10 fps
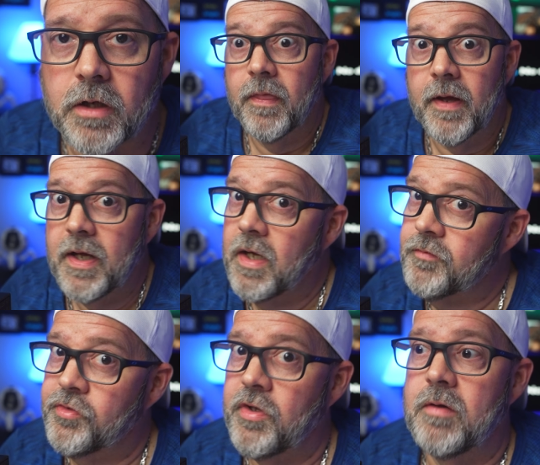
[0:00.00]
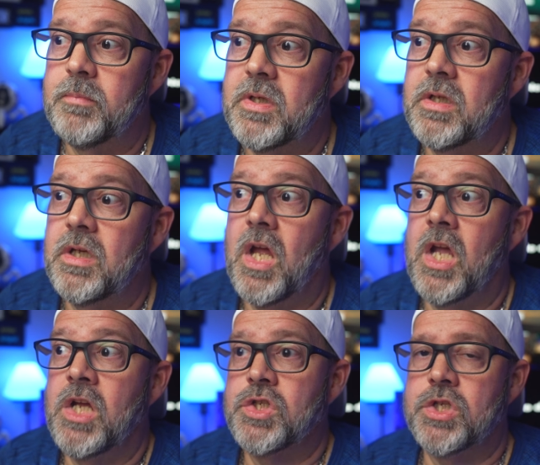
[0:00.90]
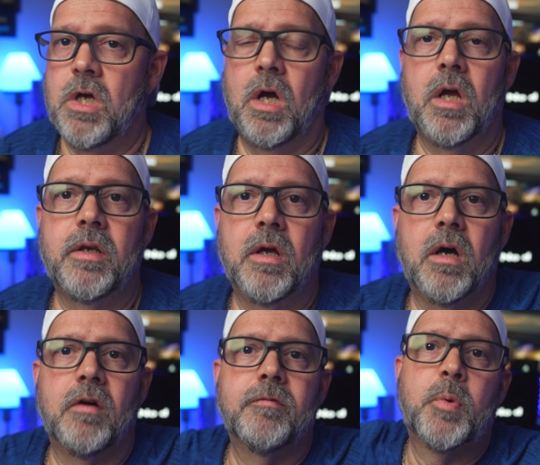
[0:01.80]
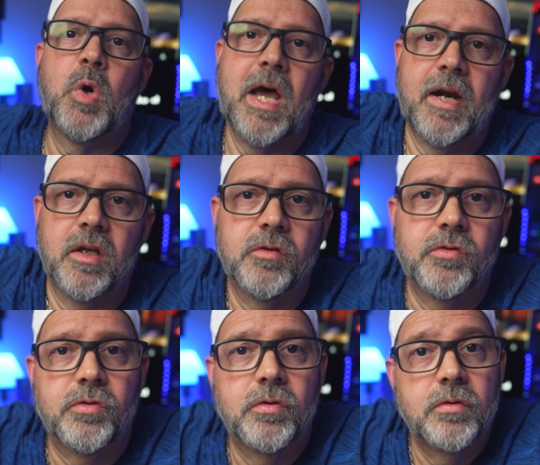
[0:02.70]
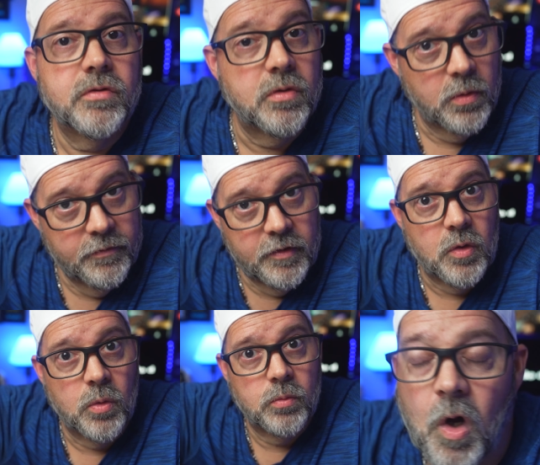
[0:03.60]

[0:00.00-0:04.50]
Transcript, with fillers: They have sent me a ton of products to review.